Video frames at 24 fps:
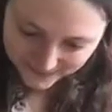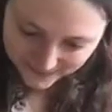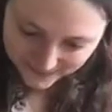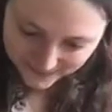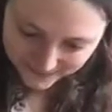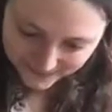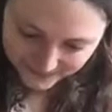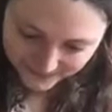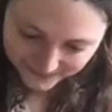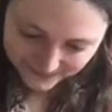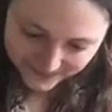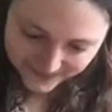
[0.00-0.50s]

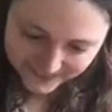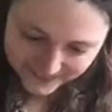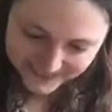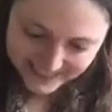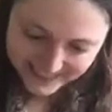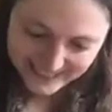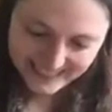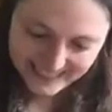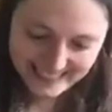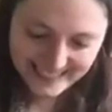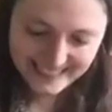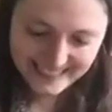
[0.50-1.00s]

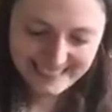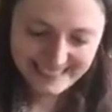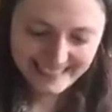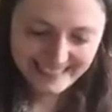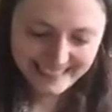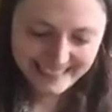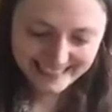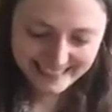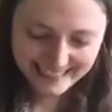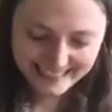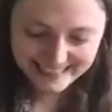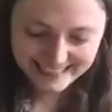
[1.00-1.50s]

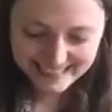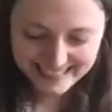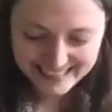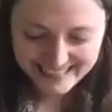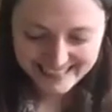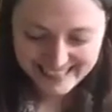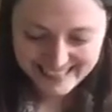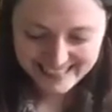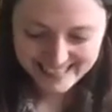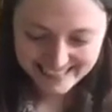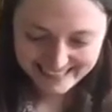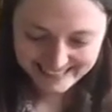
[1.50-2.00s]
as long as you
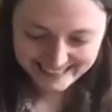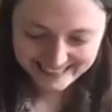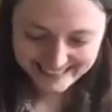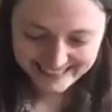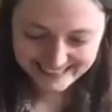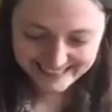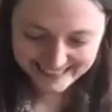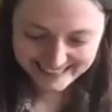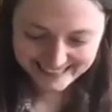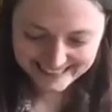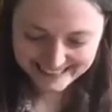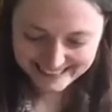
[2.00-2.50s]
can
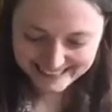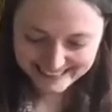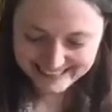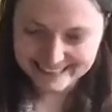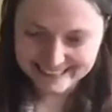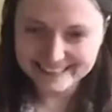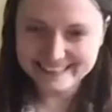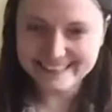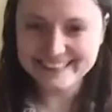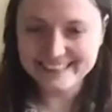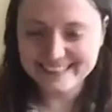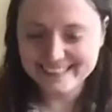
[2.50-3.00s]
understand it.
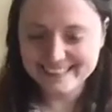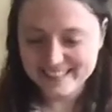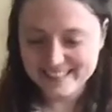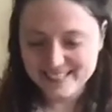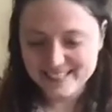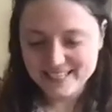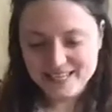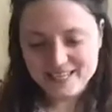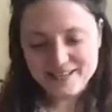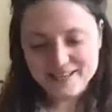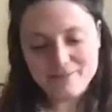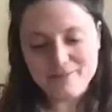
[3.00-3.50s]

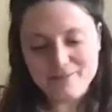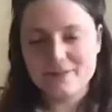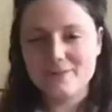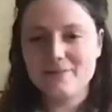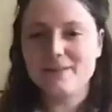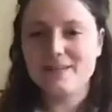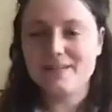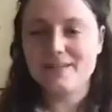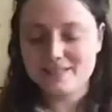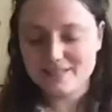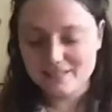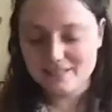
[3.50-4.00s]
Well,
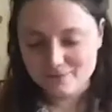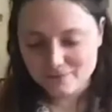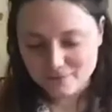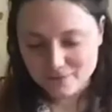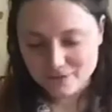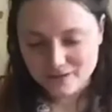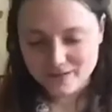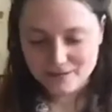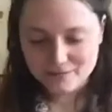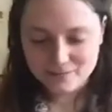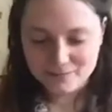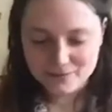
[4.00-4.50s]
that's
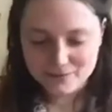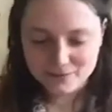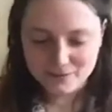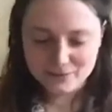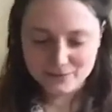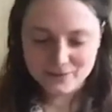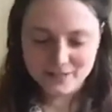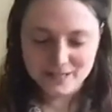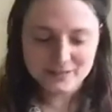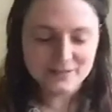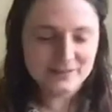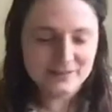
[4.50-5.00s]
why I'm not
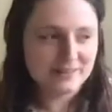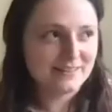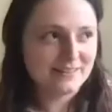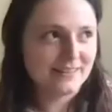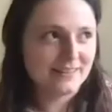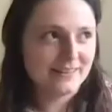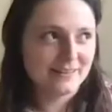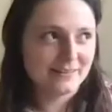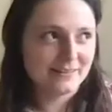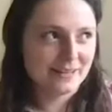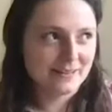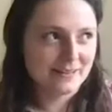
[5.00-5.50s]
really a
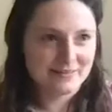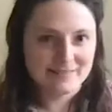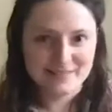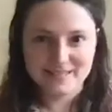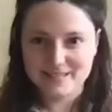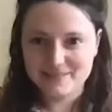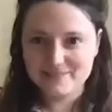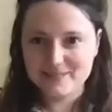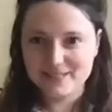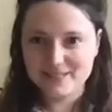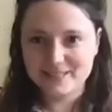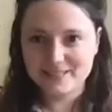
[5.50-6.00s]
designer, I
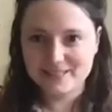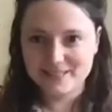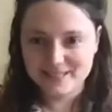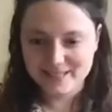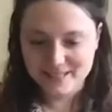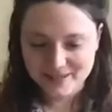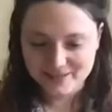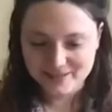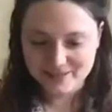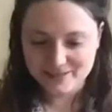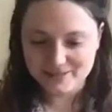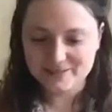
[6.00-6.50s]
think, because I
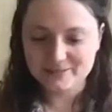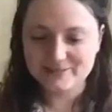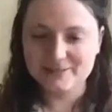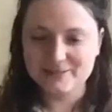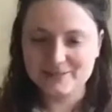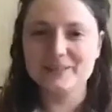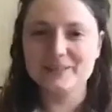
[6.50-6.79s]
couldn't,